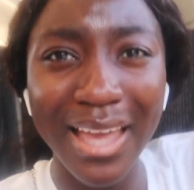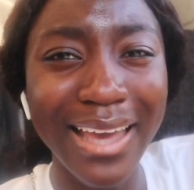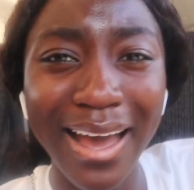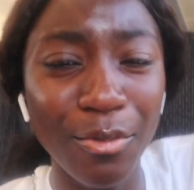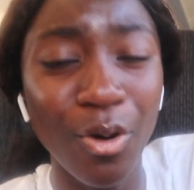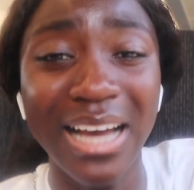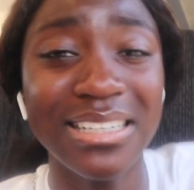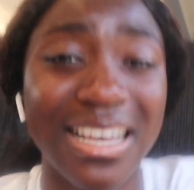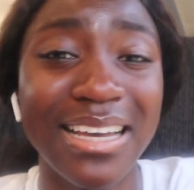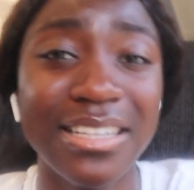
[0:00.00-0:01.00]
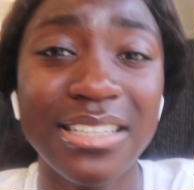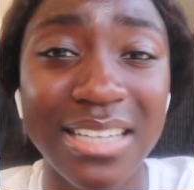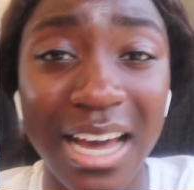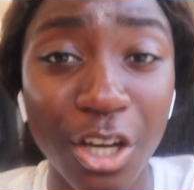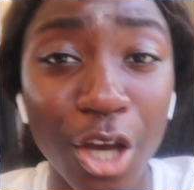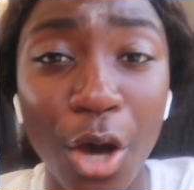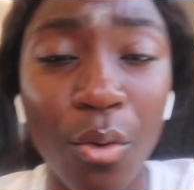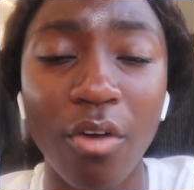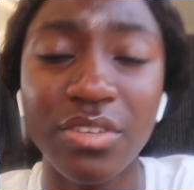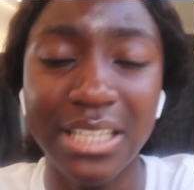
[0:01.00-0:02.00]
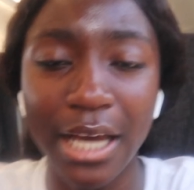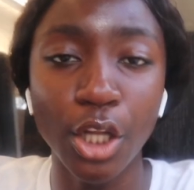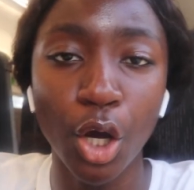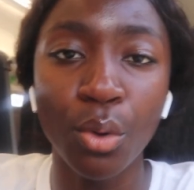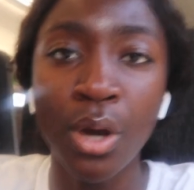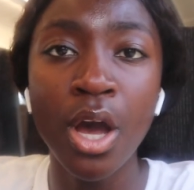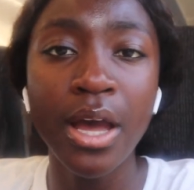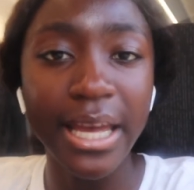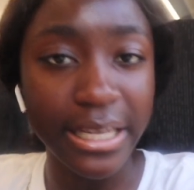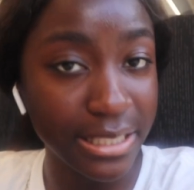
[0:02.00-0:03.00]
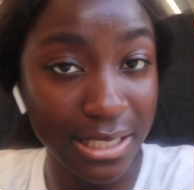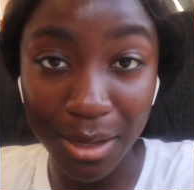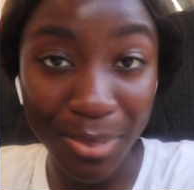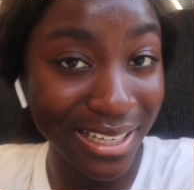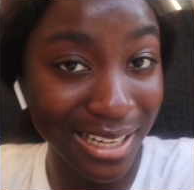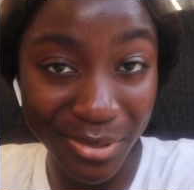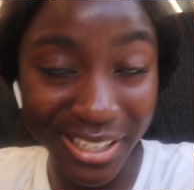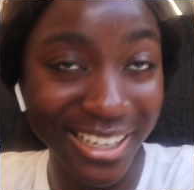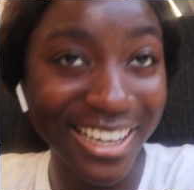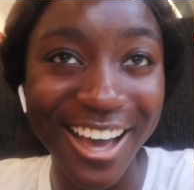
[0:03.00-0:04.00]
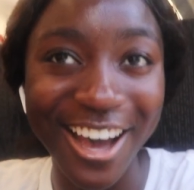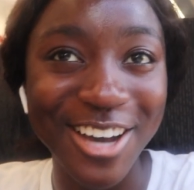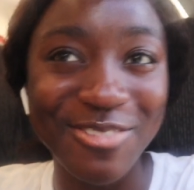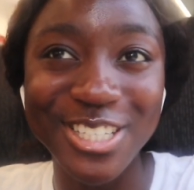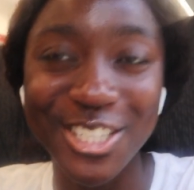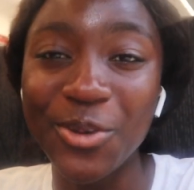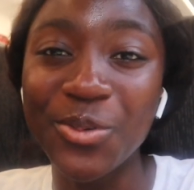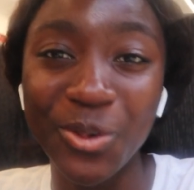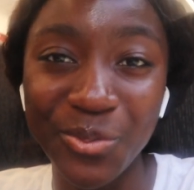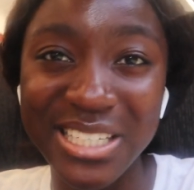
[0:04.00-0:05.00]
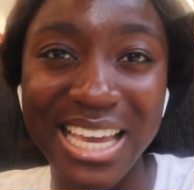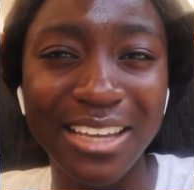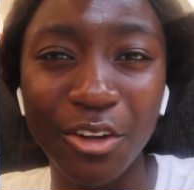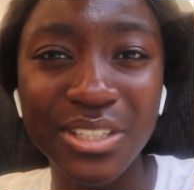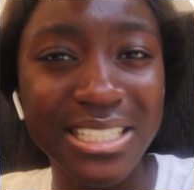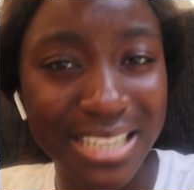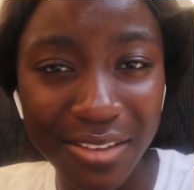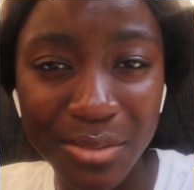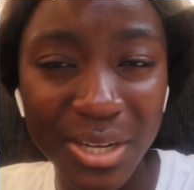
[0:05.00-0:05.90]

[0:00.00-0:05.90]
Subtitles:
Yeah, I'm quite excited to kind of go. Obviously I know it's still a pandemic, so we will be taking obviously safety